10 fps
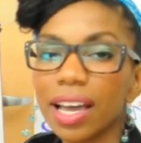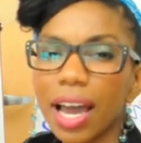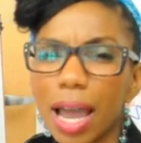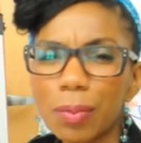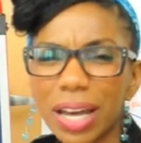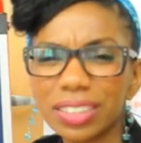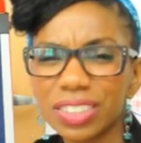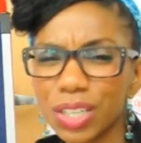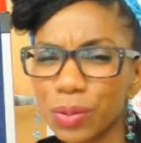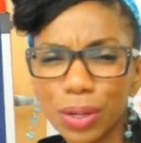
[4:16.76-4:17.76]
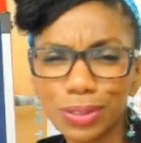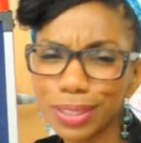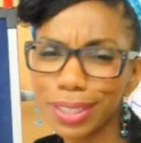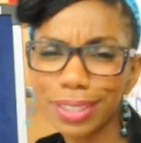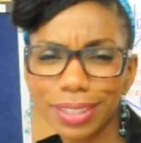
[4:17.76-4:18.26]
I'm at 0, so
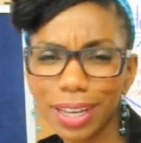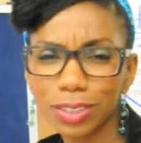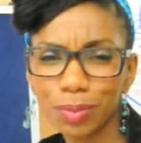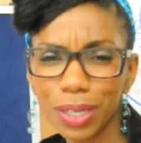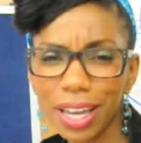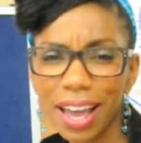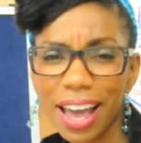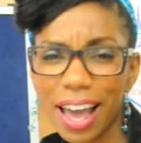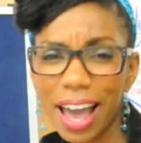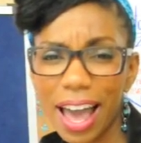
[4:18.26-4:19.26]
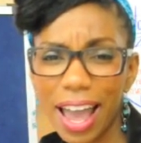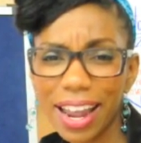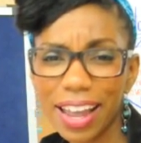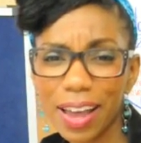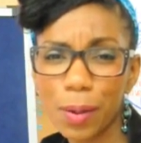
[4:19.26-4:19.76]
this tells me I
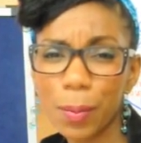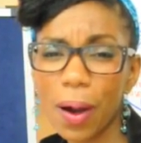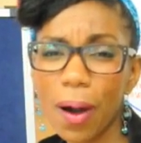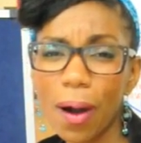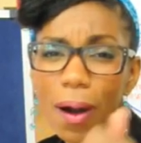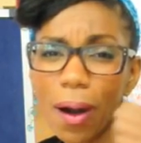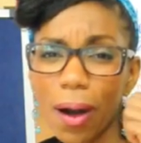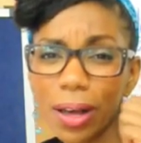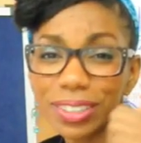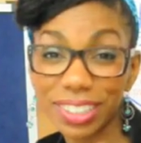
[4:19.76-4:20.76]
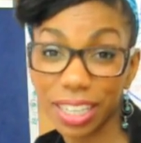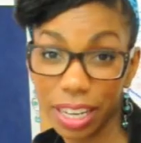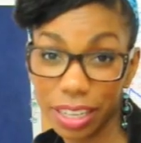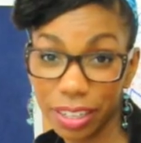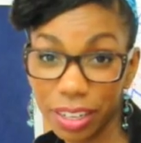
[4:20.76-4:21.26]
am all
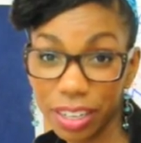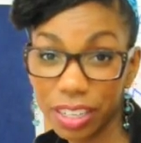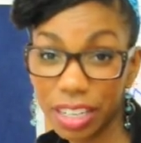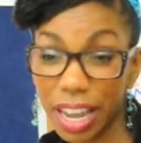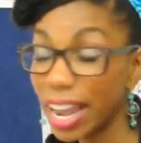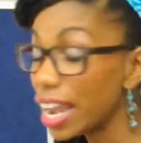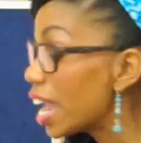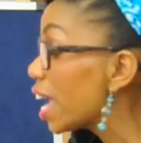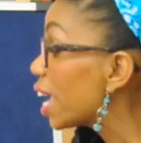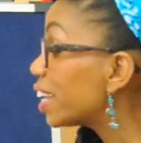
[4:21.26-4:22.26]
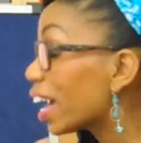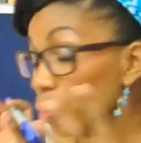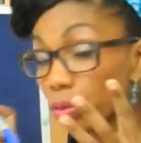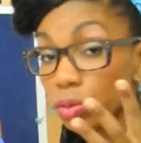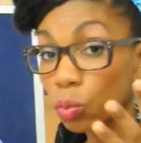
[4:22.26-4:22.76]
done. Okay?
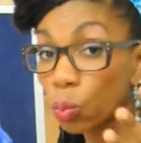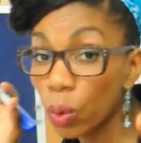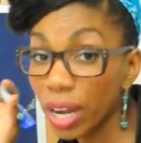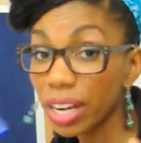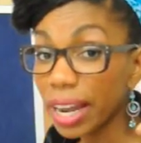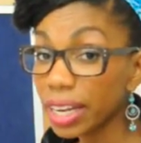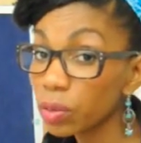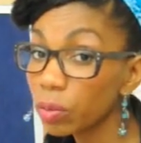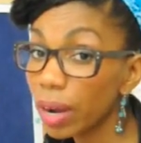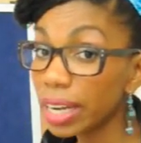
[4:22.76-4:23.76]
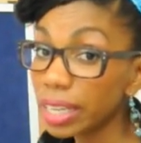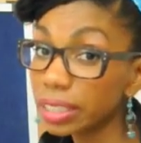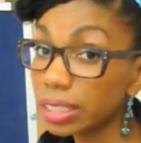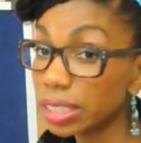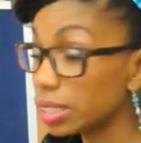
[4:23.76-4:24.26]
Now, when I get
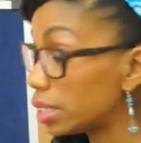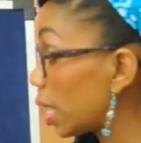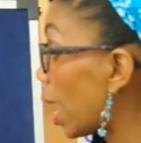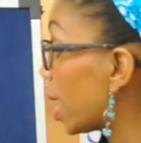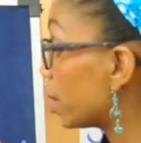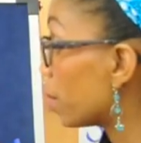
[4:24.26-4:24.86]
ready to say